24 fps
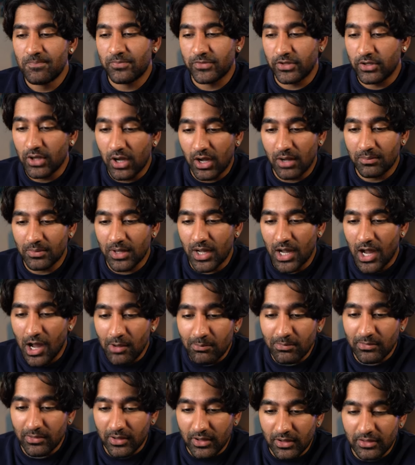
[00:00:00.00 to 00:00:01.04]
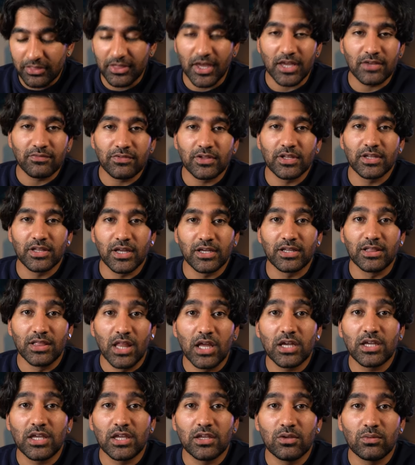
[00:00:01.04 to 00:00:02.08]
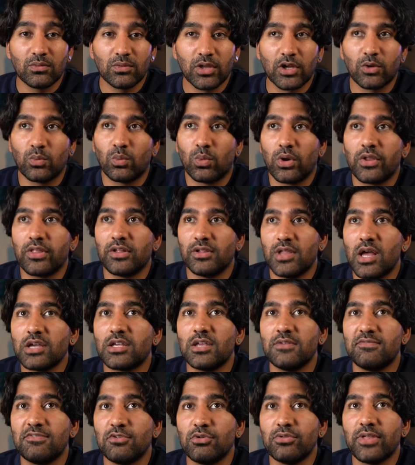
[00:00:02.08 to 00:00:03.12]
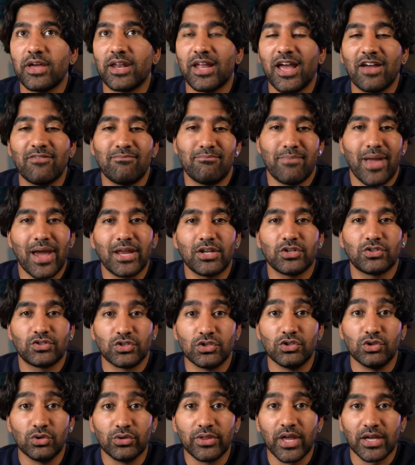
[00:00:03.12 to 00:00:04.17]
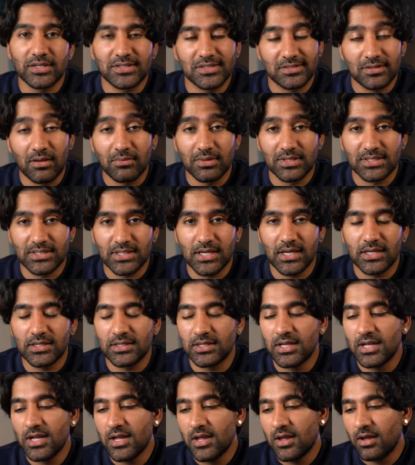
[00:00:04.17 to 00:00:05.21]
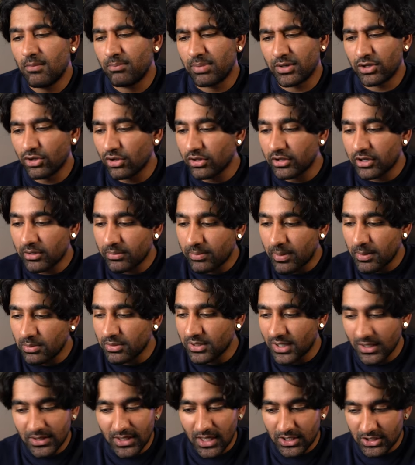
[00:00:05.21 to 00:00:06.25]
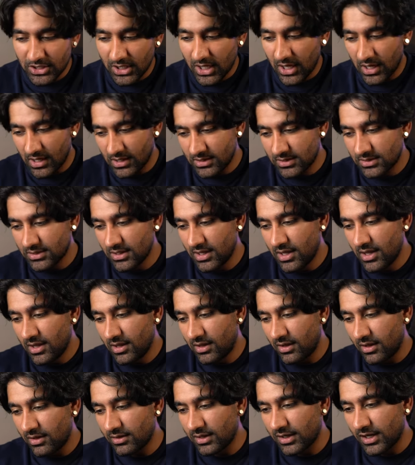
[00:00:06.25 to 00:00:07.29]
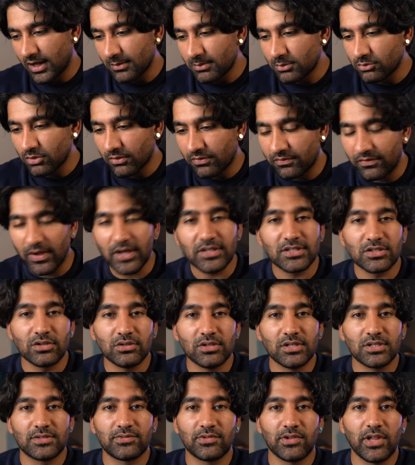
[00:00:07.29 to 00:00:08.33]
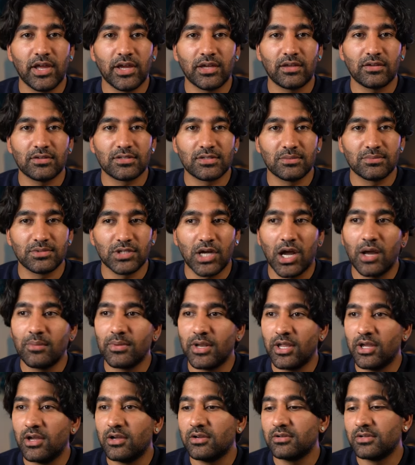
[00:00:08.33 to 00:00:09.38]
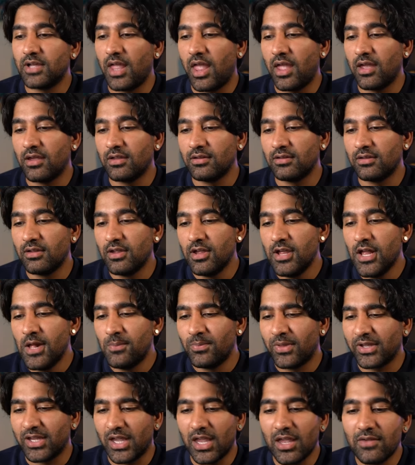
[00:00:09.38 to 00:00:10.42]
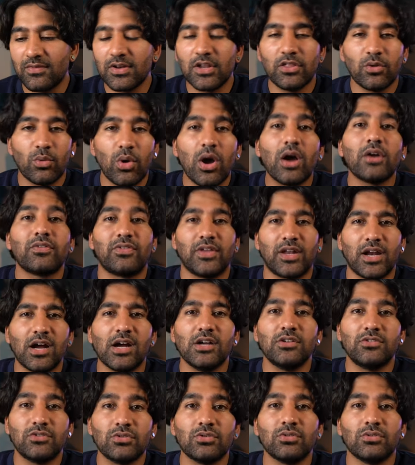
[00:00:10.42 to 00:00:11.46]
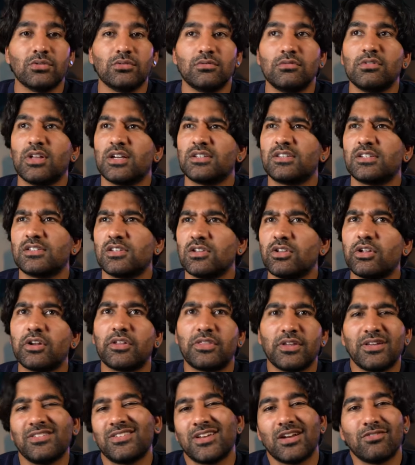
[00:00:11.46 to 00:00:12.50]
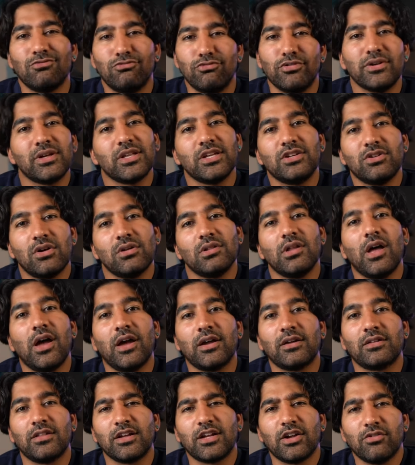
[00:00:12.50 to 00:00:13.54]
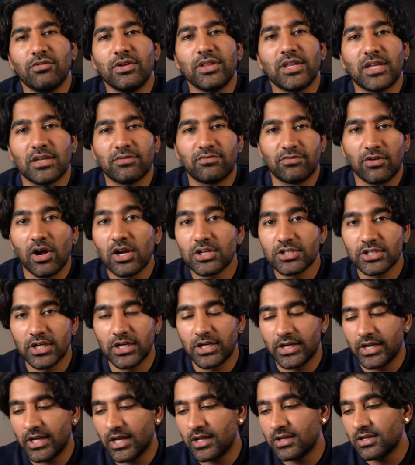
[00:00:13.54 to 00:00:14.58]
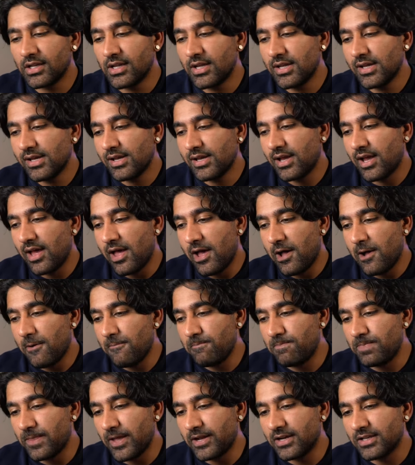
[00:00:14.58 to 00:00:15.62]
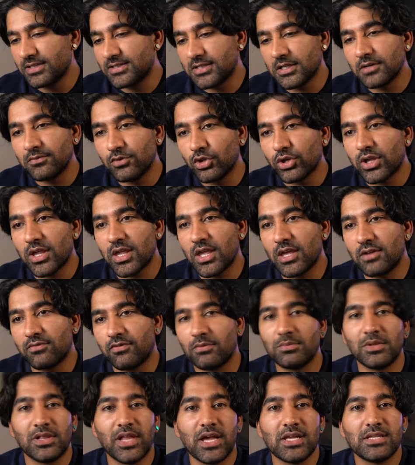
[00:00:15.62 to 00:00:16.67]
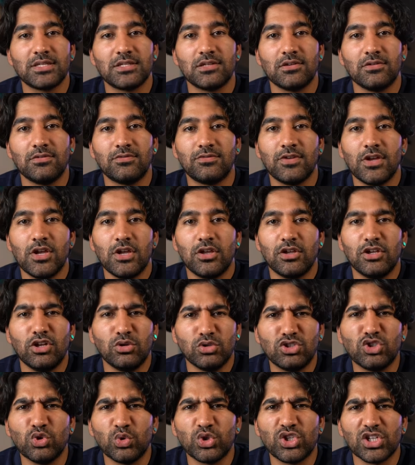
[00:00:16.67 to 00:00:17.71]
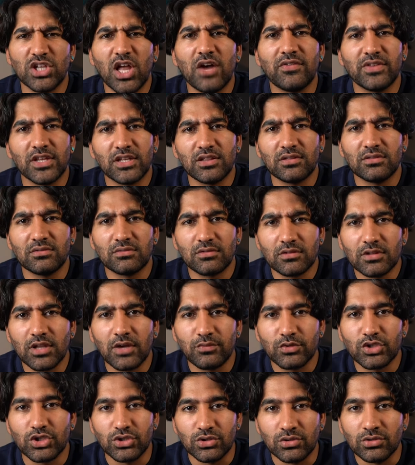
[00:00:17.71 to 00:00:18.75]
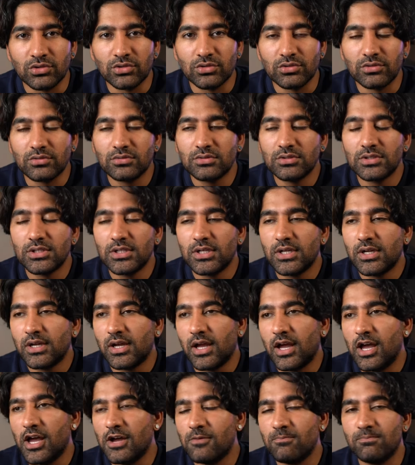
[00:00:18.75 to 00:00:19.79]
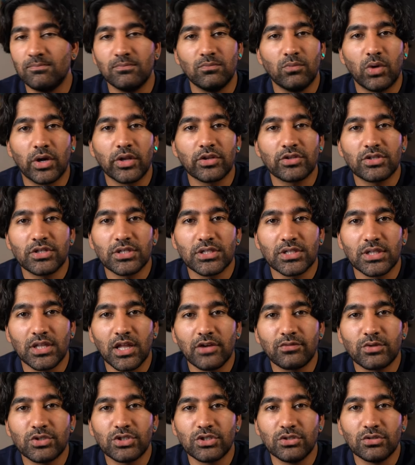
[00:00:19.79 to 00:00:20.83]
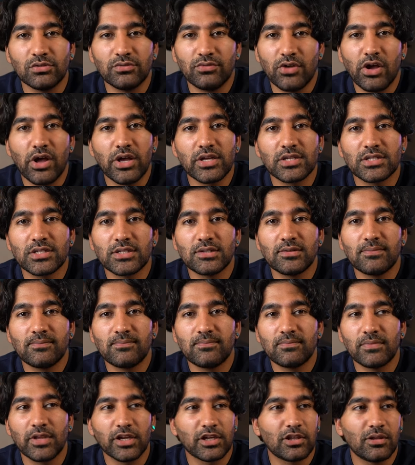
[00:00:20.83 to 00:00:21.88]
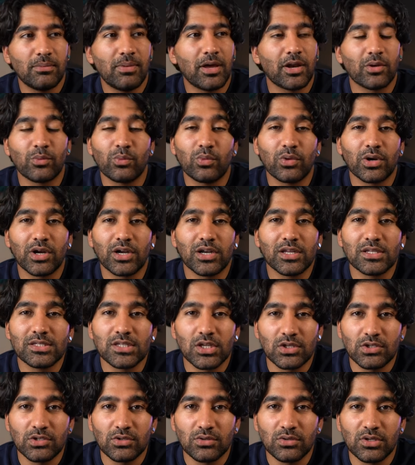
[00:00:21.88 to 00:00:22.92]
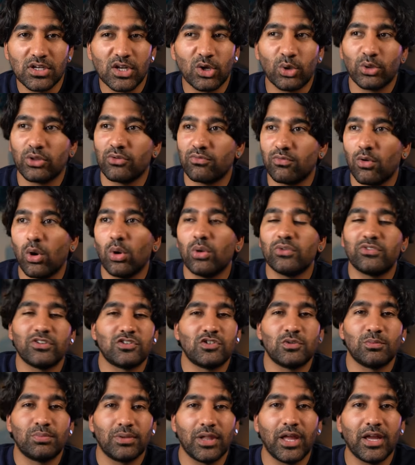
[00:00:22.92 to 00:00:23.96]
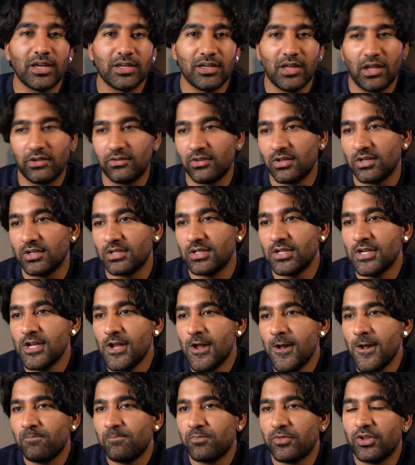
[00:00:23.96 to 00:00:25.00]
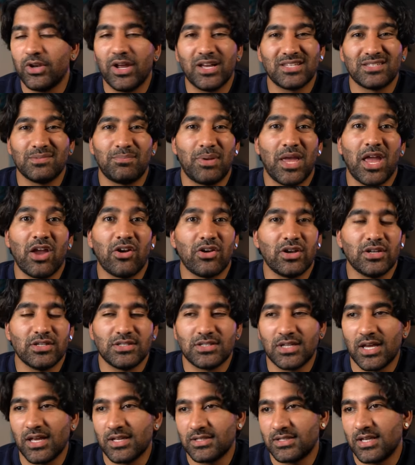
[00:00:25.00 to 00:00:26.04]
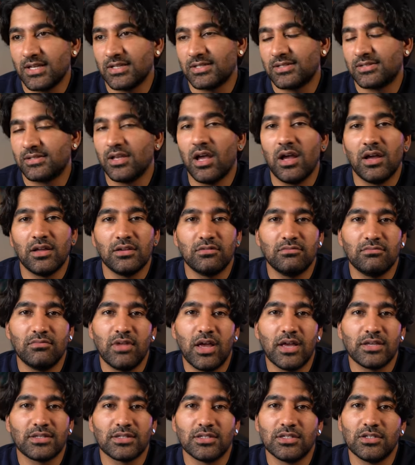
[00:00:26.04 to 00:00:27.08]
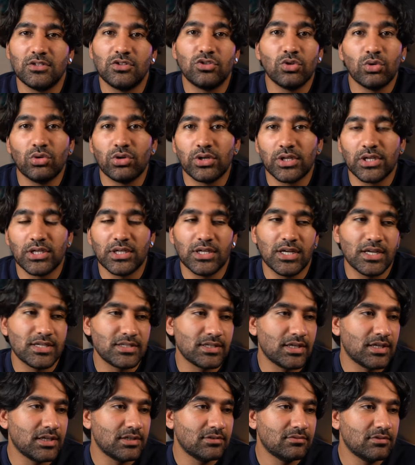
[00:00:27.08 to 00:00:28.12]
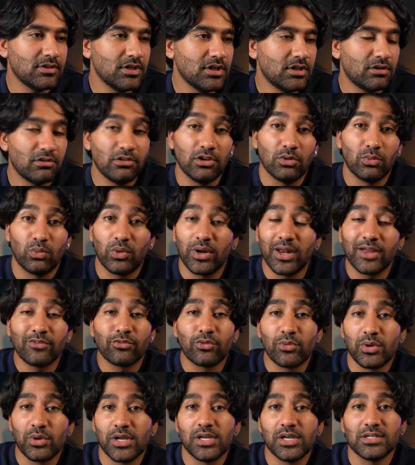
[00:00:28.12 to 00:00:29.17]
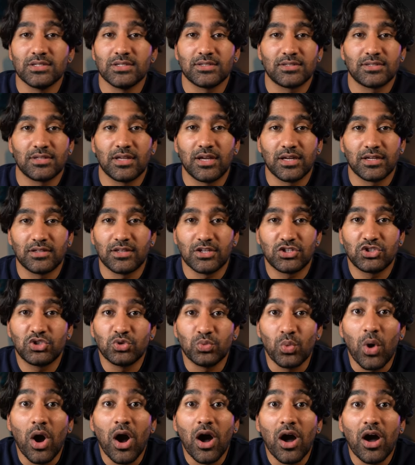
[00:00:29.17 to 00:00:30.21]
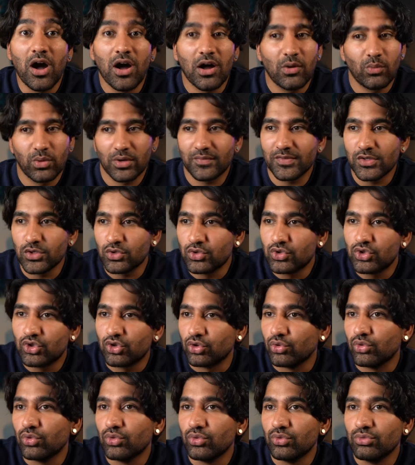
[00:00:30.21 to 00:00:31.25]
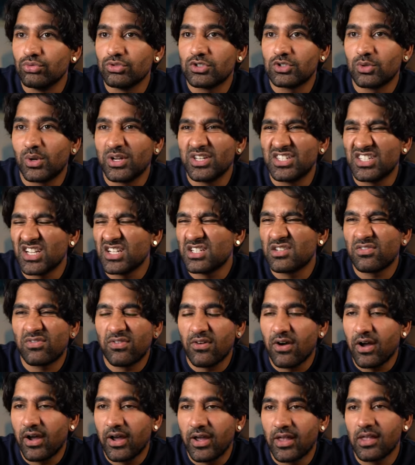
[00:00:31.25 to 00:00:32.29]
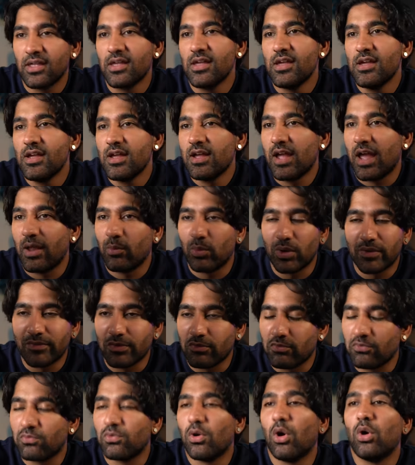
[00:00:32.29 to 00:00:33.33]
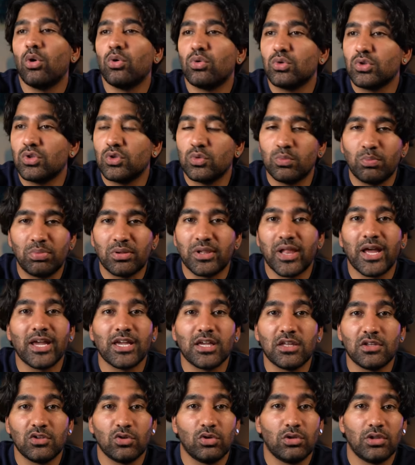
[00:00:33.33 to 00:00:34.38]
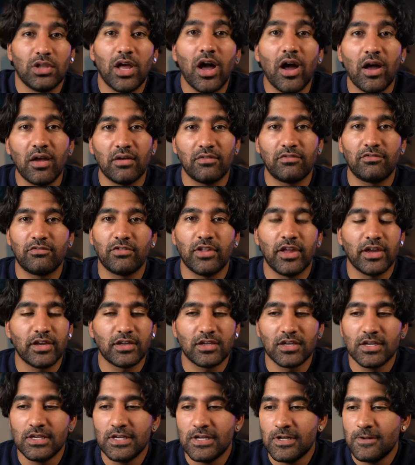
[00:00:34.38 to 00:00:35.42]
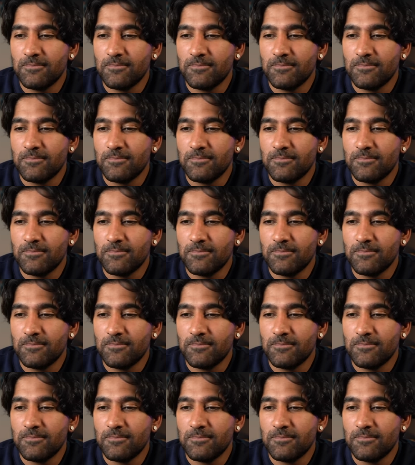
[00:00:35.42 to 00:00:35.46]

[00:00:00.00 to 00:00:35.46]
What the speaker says: you know, I'm thankfully like lucky, like one of the lucky few that have managed to do that to some extent. But not a lot of people get that chance. And like, I've been reflecting on this for like some time now. And like, even in the work that I do, like there's a lot of things that I really don't like. Like I really get frustrated at. And instead of looking at it from the lens of, you know, do what you love and then love what you do, why don't you just love what you do first? Like no matter what it is that you do, and all the roles that you play as a, you know, as a parent, as a son, as a daughter, as a, you know, whatever it is like that you are, whatever you choose to identify and whatever role you play in your life, like,